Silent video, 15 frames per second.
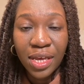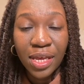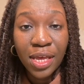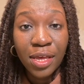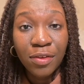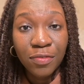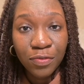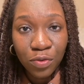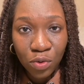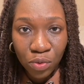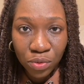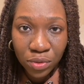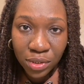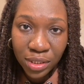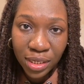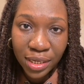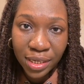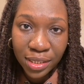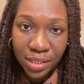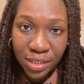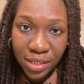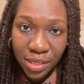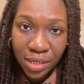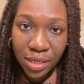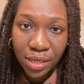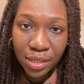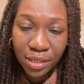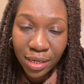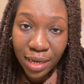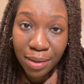a phone that
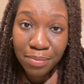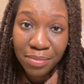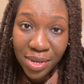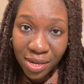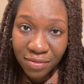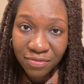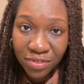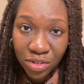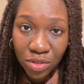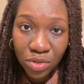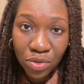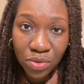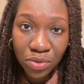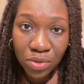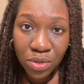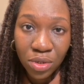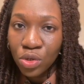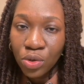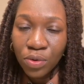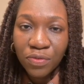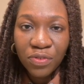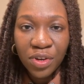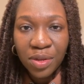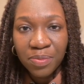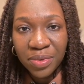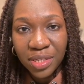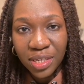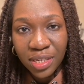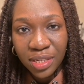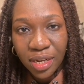can make videos. So for a
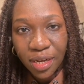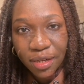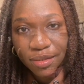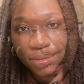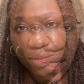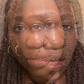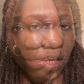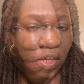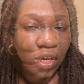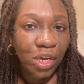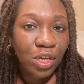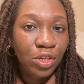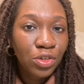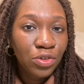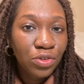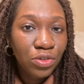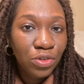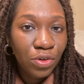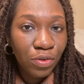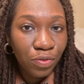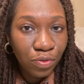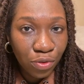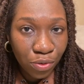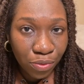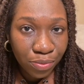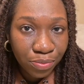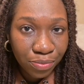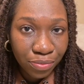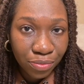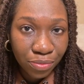beginner, you can use your phone.
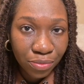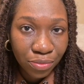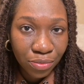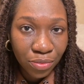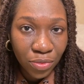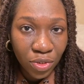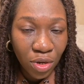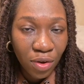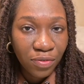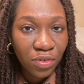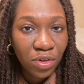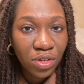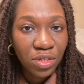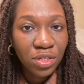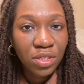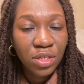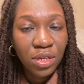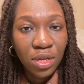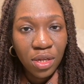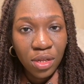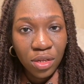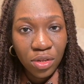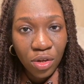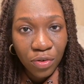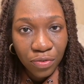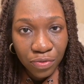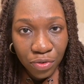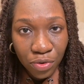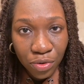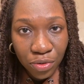Of course, your
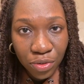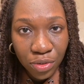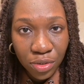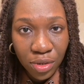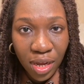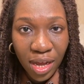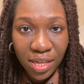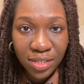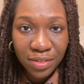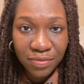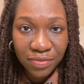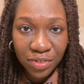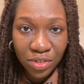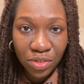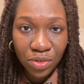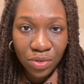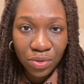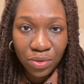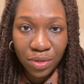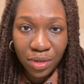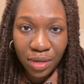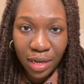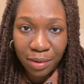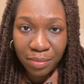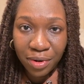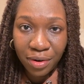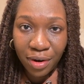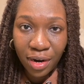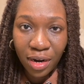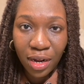phone has a video
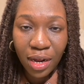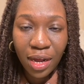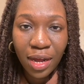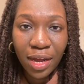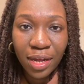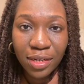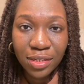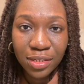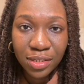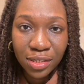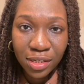camera and